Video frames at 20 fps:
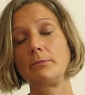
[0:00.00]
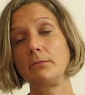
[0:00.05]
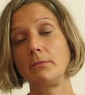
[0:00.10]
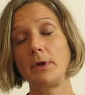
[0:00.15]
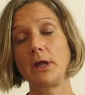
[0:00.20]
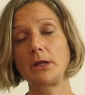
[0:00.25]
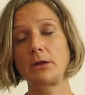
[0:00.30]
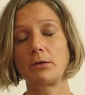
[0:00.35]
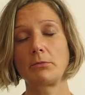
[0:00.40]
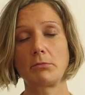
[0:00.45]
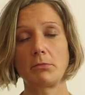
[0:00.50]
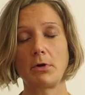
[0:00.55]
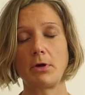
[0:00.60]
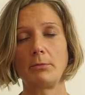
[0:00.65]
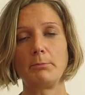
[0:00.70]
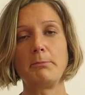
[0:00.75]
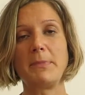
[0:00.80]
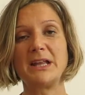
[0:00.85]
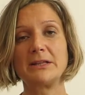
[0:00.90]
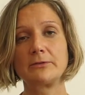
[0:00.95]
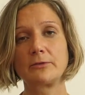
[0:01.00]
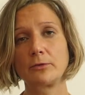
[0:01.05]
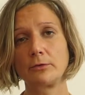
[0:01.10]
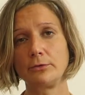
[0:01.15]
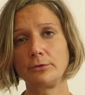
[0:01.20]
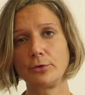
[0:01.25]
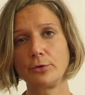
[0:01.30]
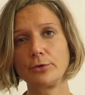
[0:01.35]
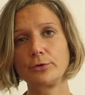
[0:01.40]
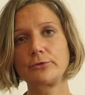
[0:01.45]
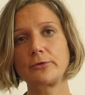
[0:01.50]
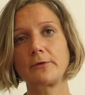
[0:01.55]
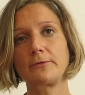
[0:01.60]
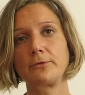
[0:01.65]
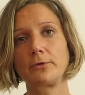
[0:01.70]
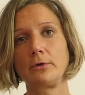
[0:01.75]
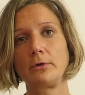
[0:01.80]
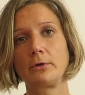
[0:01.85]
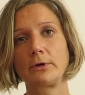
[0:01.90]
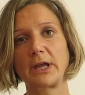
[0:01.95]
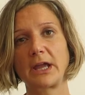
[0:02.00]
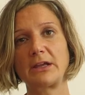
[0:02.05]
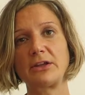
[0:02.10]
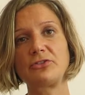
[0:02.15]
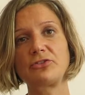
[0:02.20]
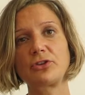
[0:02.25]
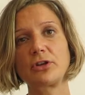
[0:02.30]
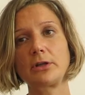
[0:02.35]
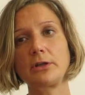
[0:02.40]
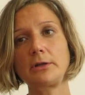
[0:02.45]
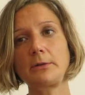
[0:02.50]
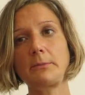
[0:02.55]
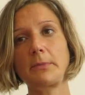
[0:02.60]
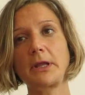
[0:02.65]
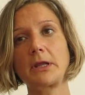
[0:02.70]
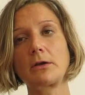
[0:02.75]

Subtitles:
make a mental note of the location,